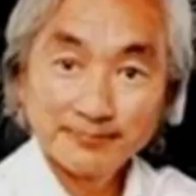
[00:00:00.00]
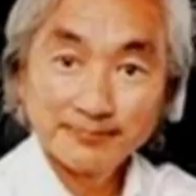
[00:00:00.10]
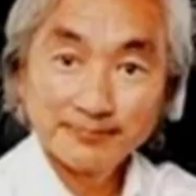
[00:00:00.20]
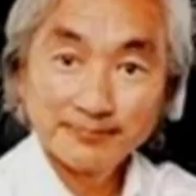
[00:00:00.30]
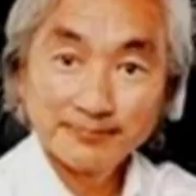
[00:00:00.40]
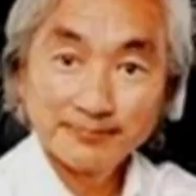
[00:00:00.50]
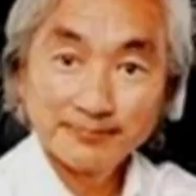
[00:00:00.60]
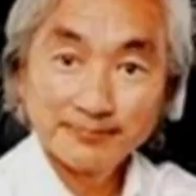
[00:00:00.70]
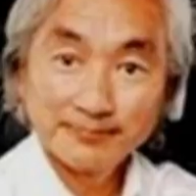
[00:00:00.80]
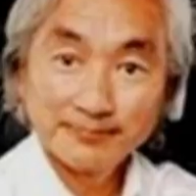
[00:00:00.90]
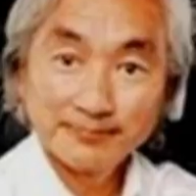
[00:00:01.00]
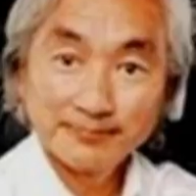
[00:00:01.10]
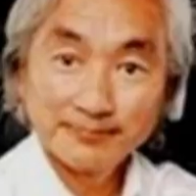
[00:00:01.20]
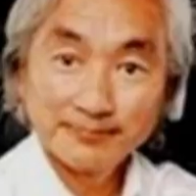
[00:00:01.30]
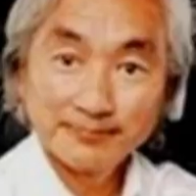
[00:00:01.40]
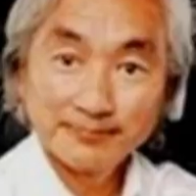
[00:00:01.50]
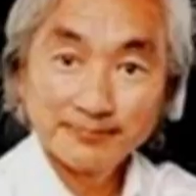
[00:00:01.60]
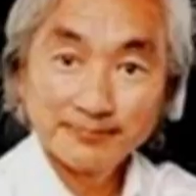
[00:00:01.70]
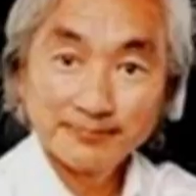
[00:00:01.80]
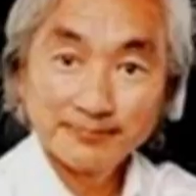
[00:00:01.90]

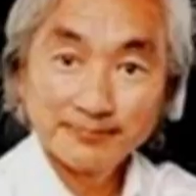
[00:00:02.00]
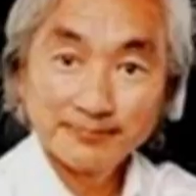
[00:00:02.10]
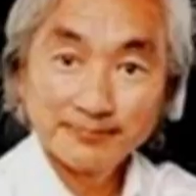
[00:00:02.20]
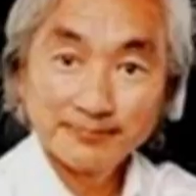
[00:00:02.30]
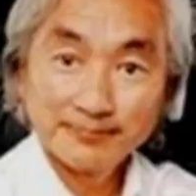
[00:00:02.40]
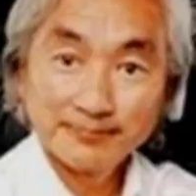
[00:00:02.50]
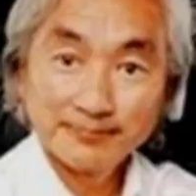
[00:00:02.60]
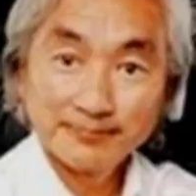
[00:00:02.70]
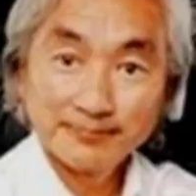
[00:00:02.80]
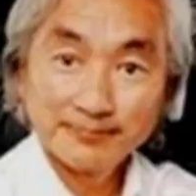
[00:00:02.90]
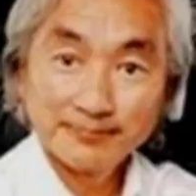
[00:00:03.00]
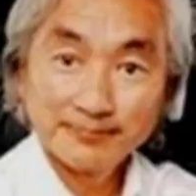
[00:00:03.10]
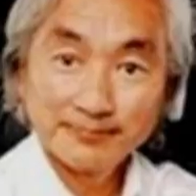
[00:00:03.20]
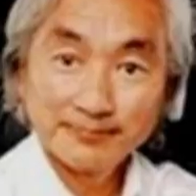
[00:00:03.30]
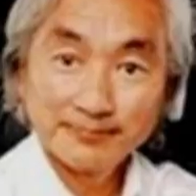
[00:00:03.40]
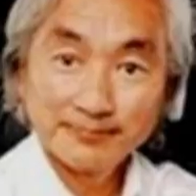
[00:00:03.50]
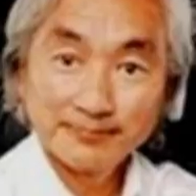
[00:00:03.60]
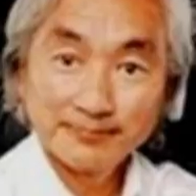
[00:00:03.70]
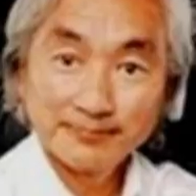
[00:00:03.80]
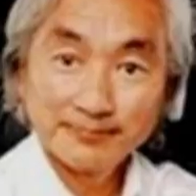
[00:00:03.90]

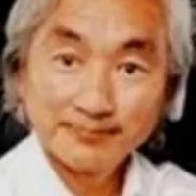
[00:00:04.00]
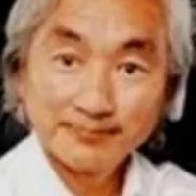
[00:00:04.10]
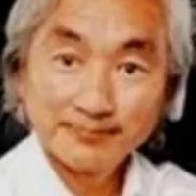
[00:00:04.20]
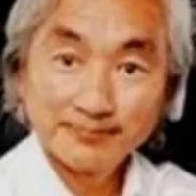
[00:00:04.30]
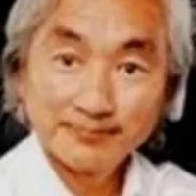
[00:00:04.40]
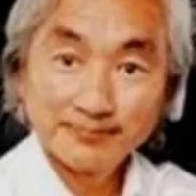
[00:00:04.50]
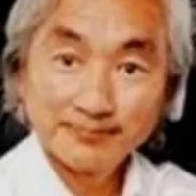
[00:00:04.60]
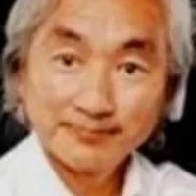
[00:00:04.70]
[no speech]